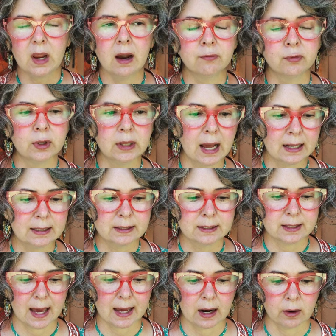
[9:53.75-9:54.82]
I've realized
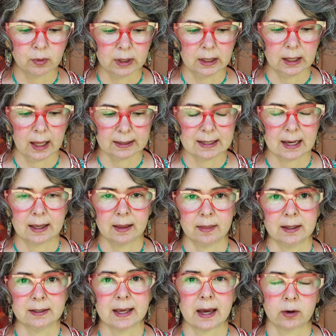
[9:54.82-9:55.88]
that I really like taking
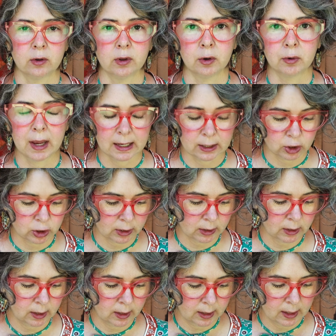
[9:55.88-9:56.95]
these out on
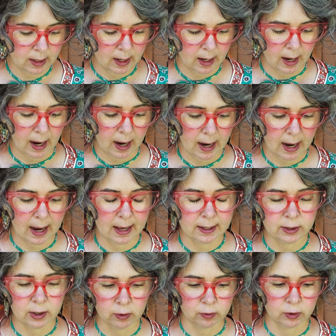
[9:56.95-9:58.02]
location. I
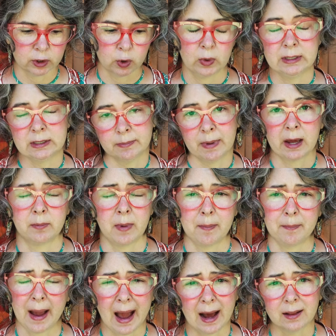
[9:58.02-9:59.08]
don't squeeze them out on my
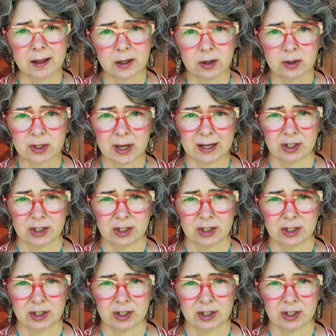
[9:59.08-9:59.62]
palette usually.